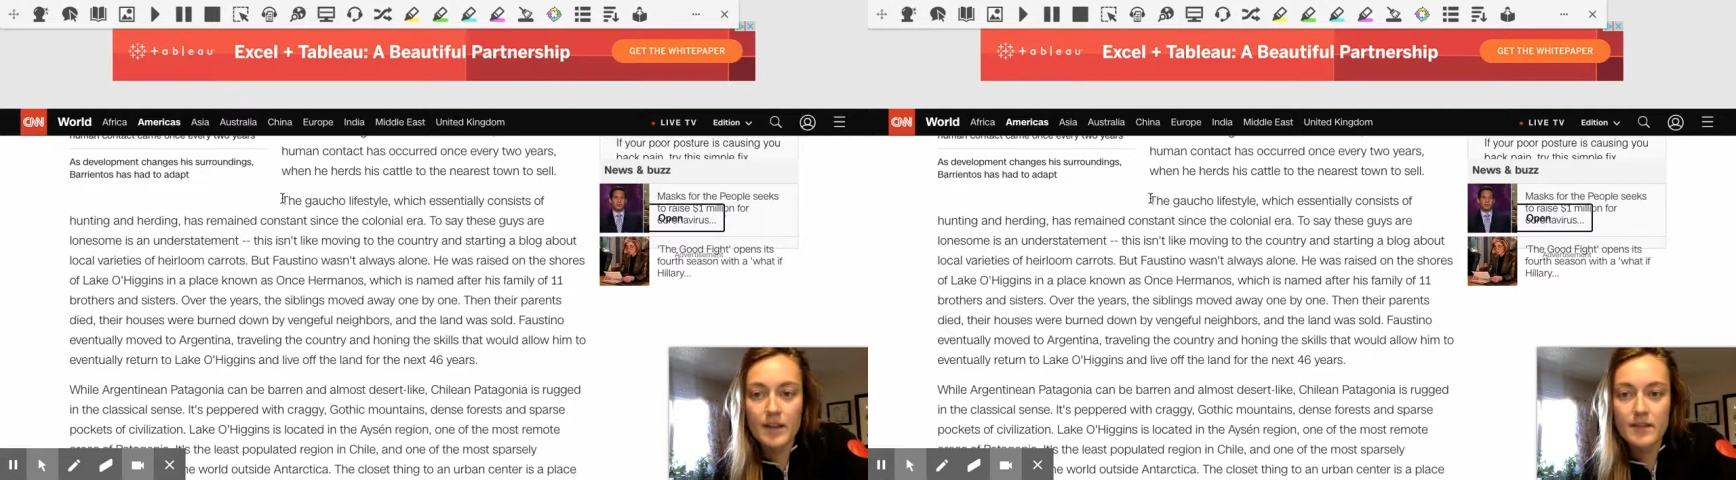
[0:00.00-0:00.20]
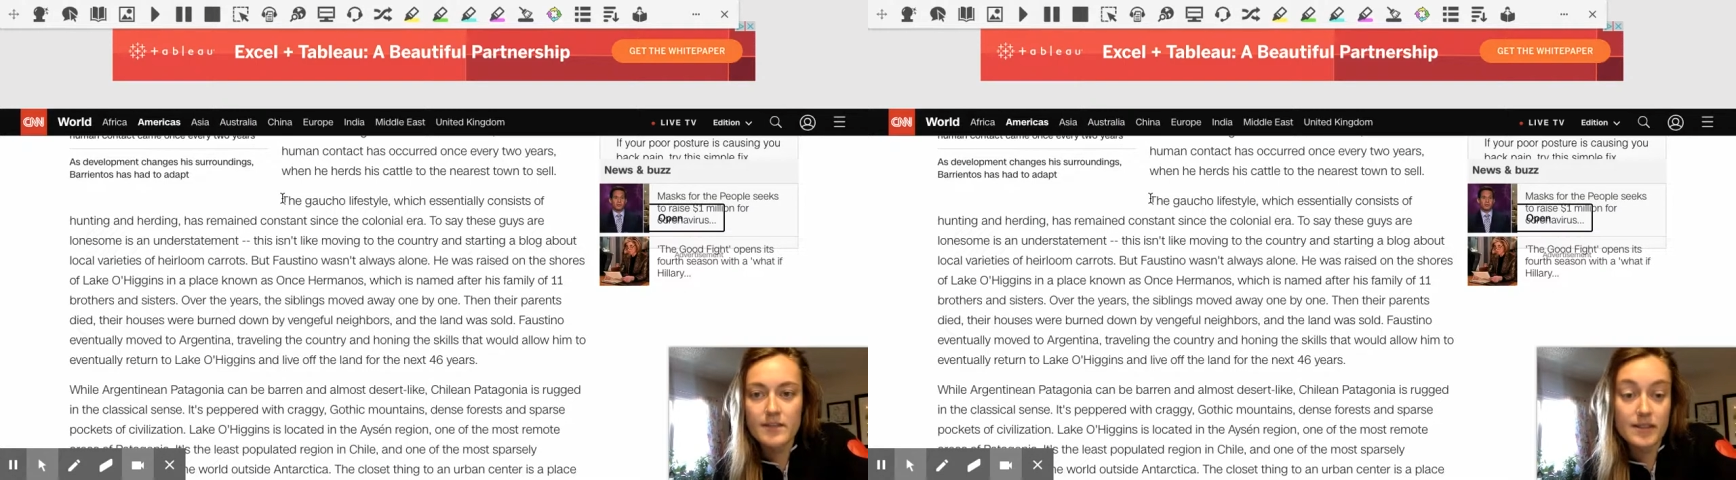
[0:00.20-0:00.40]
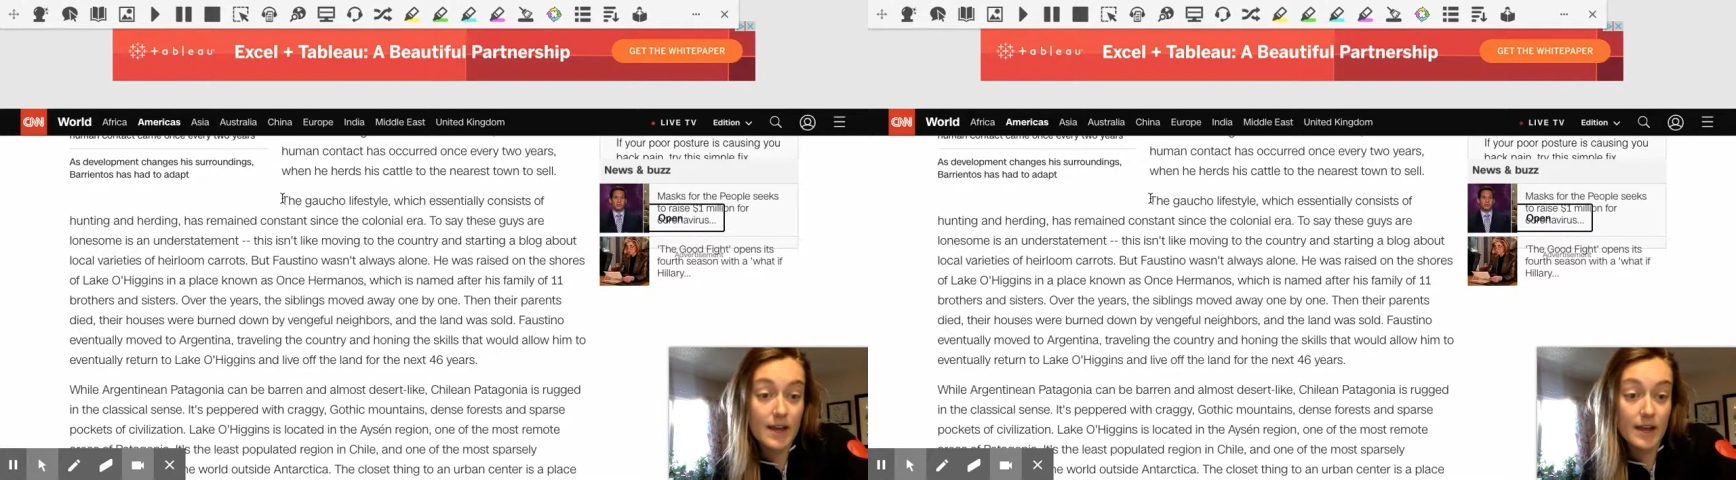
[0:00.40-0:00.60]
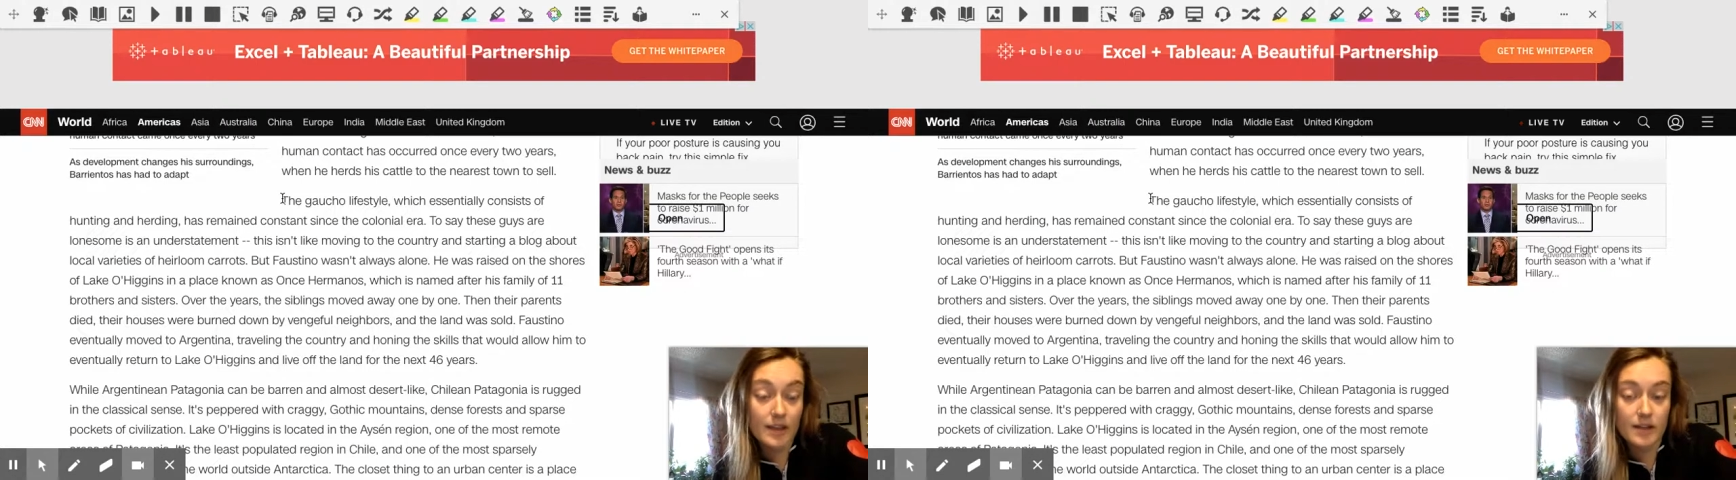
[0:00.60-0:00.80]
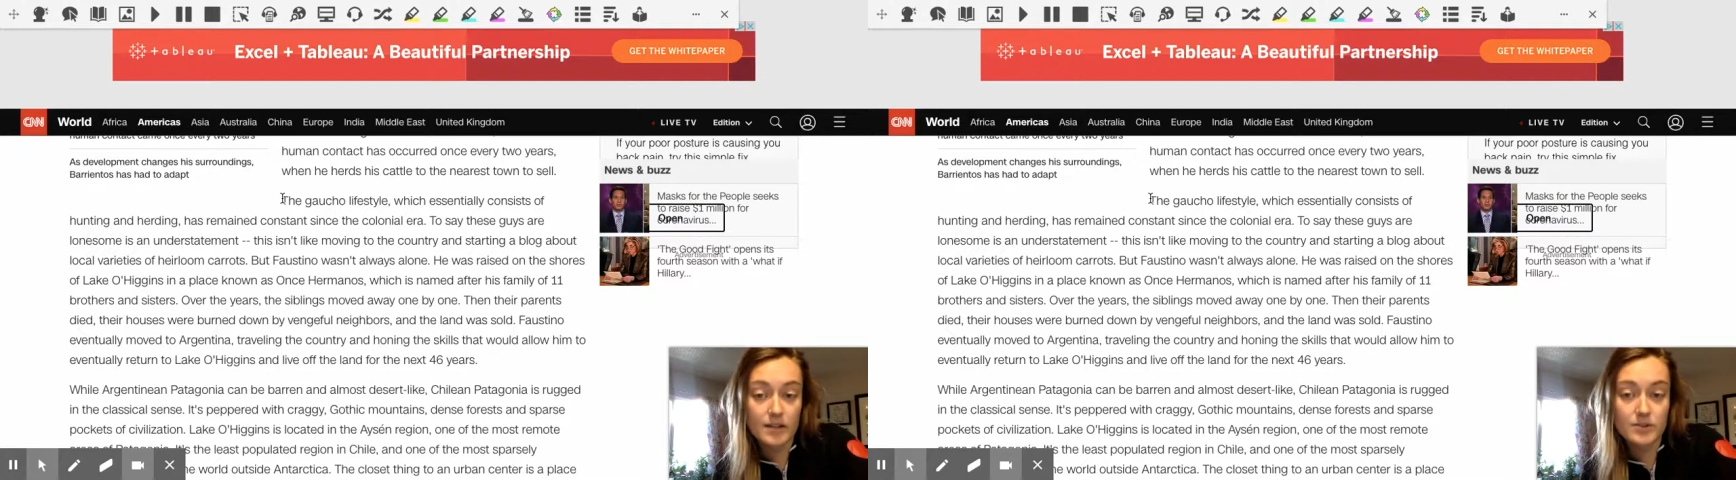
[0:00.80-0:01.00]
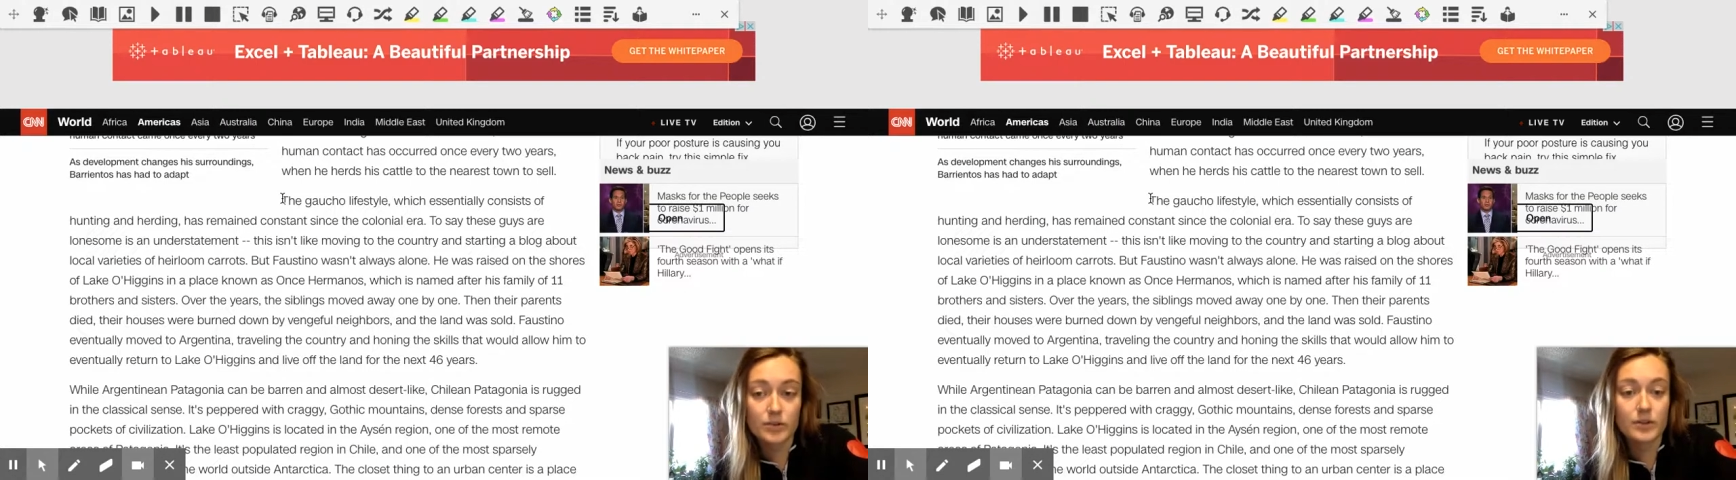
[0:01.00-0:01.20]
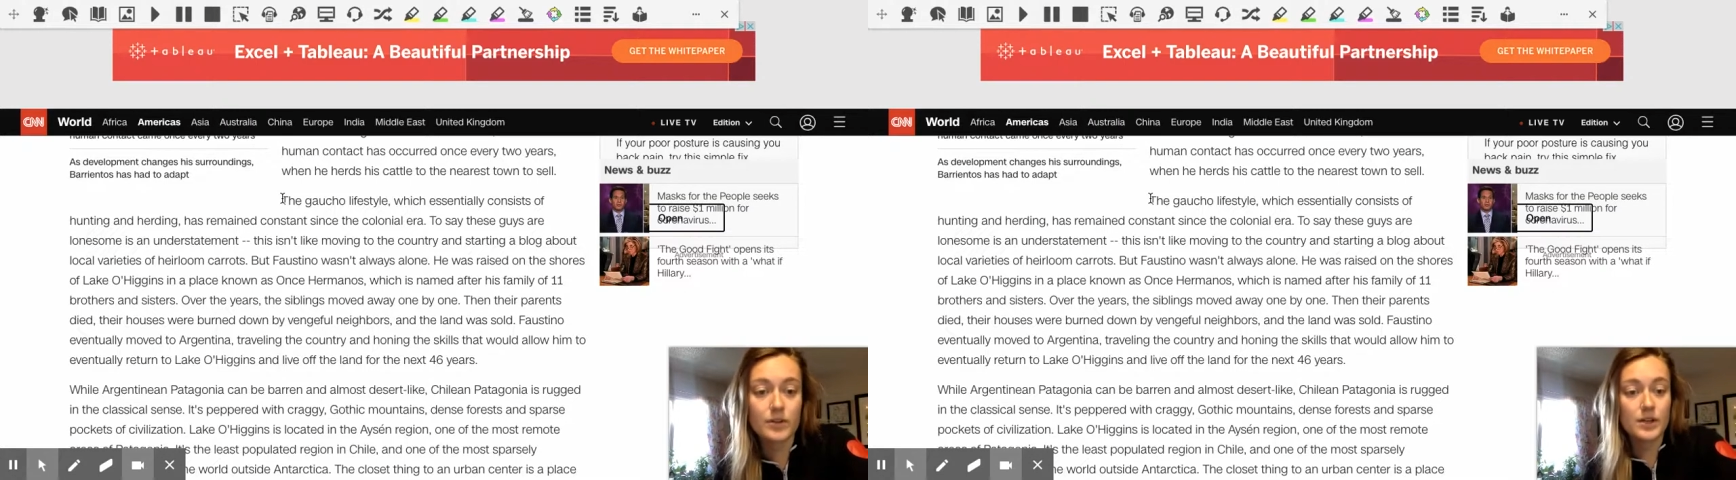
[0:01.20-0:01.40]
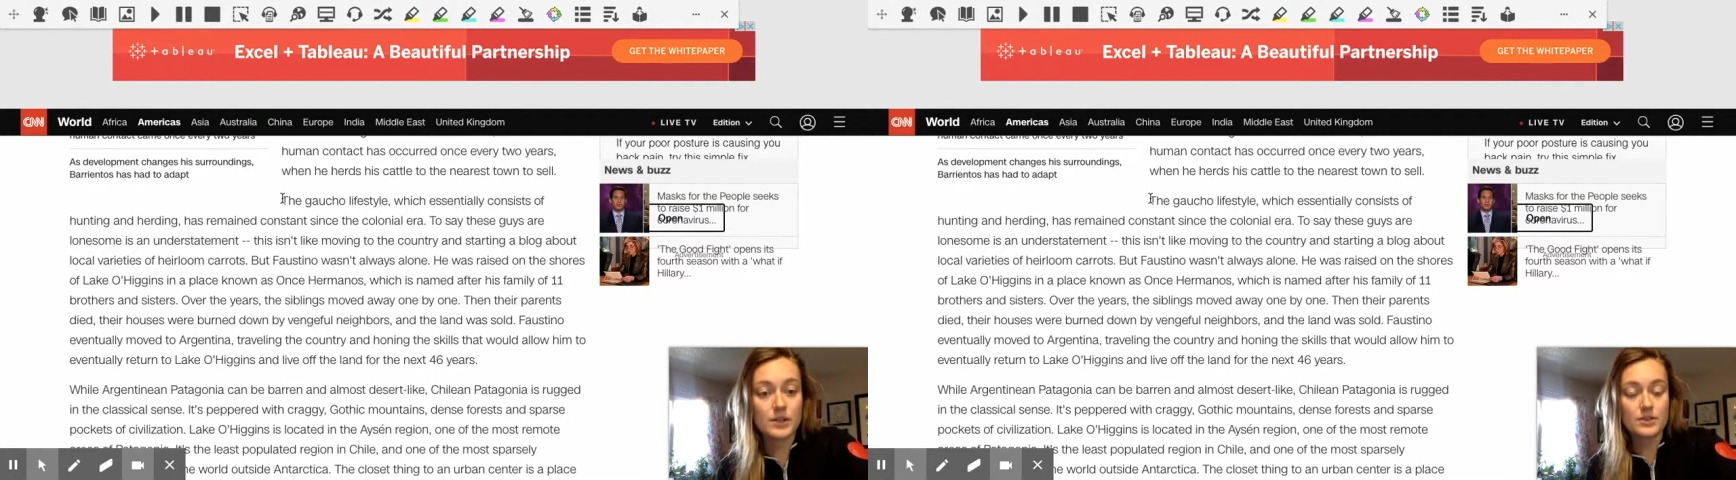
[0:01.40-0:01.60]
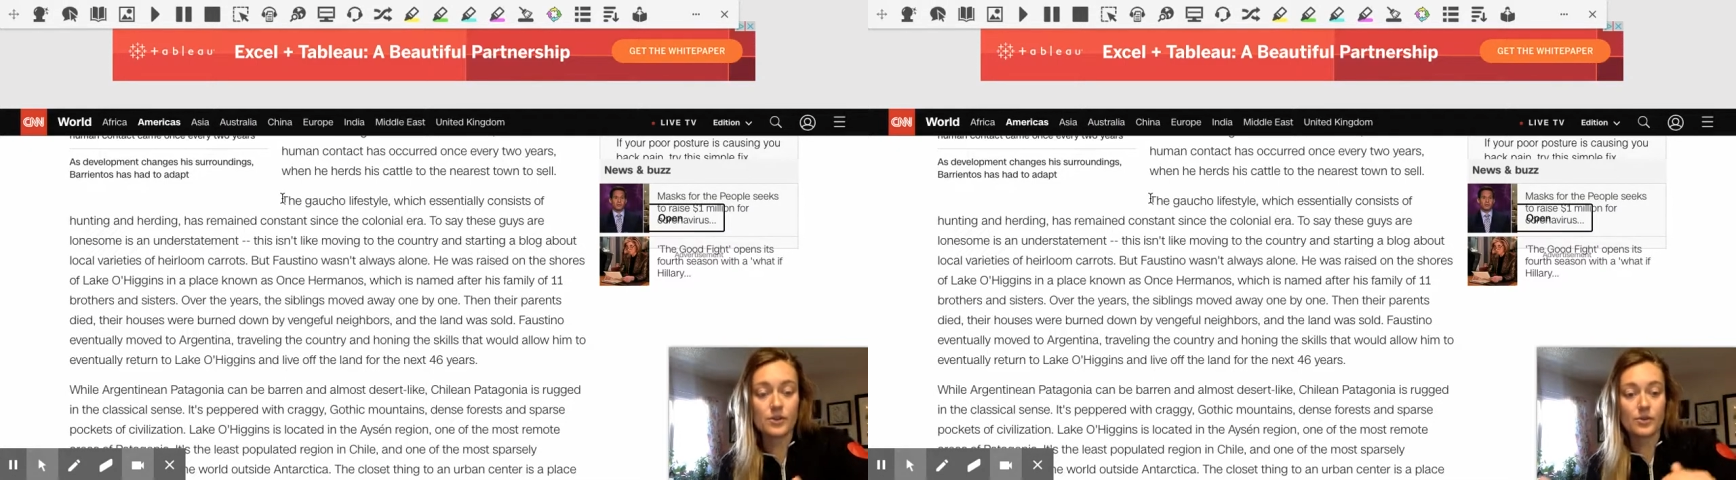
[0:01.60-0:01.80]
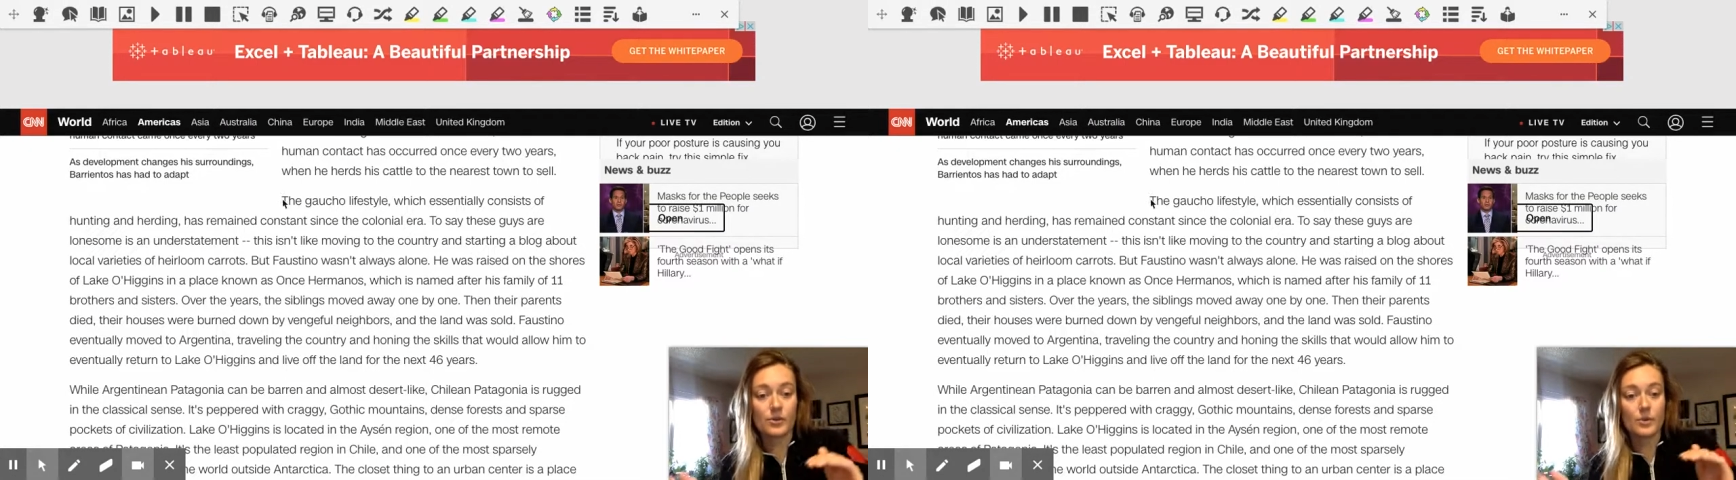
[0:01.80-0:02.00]
is the highlighting tool.
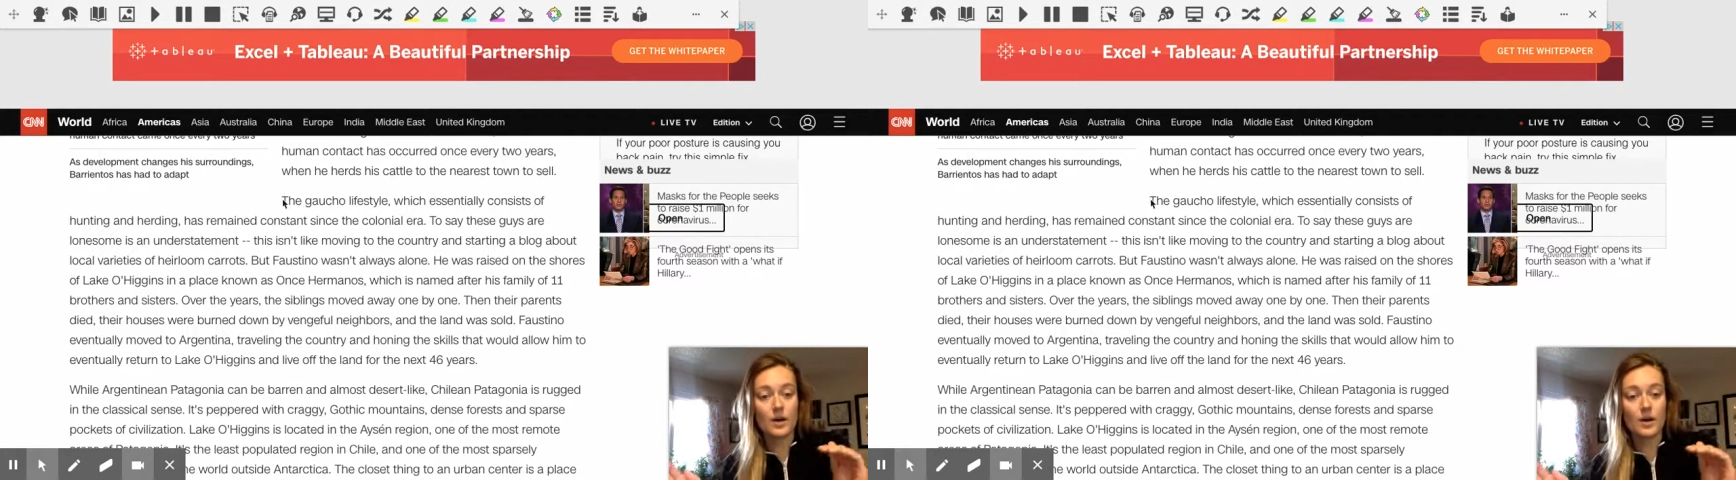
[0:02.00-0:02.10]
So